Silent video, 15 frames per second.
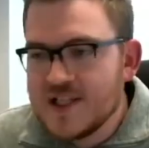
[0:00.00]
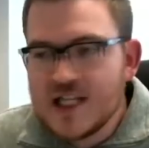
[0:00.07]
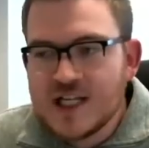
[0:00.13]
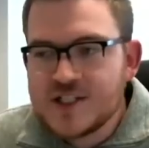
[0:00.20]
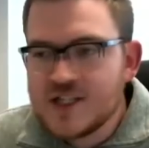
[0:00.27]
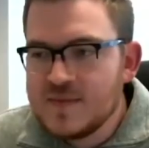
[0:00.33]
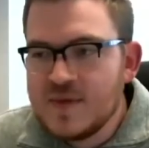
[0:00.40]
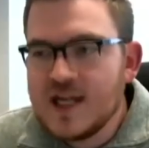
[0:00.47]

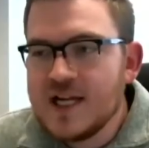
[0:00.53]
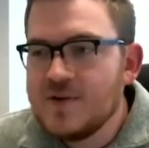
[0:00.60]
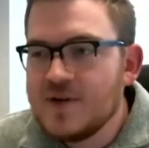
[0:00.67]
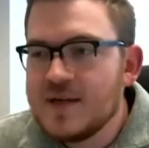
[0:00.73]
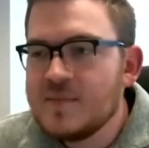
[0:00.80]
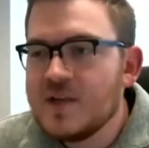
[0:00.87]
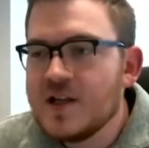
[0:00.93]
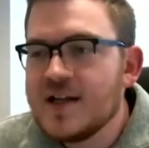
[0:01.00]
launching
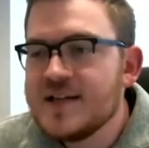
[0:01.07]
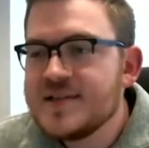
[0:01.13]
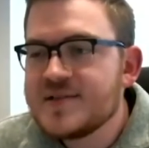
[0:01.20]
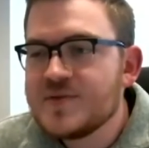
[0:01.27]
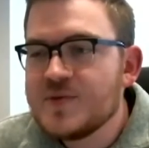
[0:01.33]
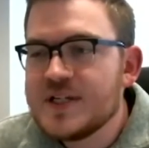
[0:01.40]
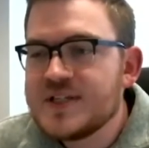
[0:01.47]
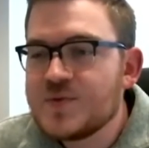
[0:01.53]
MyUI
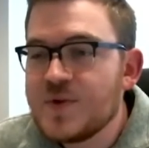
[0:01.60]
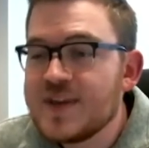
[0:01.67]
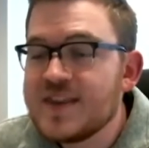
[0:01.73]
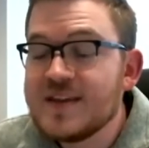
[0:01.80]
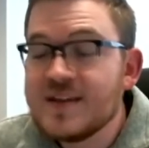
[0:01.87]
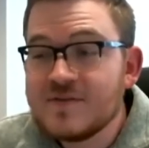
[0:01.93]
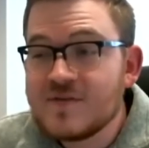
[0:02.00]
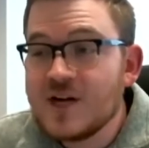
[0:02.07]
Plus was
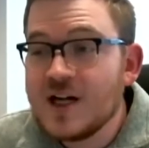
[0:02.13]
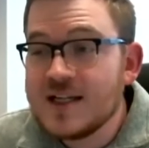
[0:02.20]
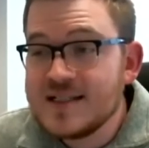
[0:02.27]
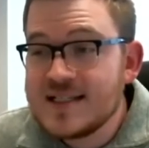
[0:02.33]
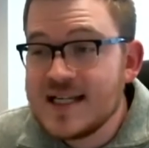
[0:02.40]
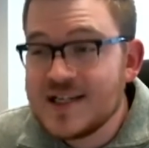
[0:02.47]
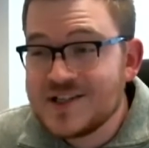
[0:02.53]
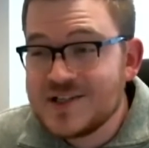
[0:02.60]
within the fraud
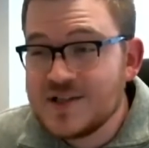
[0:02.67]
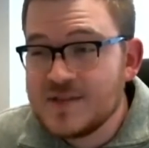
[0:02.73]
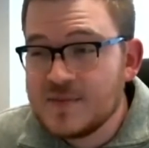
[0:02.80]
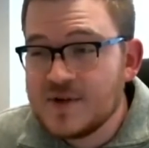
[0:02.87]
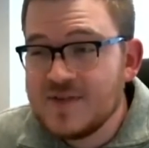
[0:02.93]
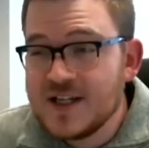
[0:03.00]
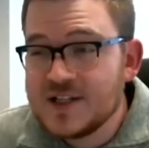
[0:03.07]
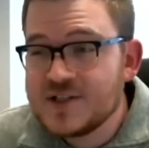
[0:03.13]
detection and
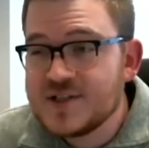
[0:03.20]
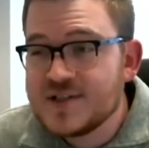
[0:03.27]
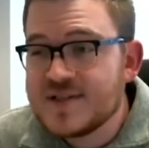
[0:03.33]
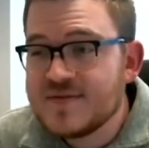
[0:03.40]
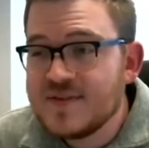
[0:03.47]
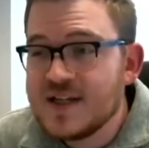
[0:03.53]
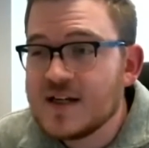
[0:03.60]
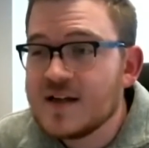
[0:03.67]
prevention
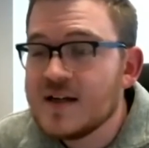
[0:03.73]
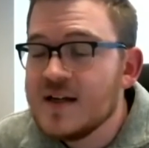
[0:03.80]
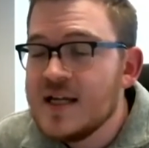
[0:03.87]
sphere.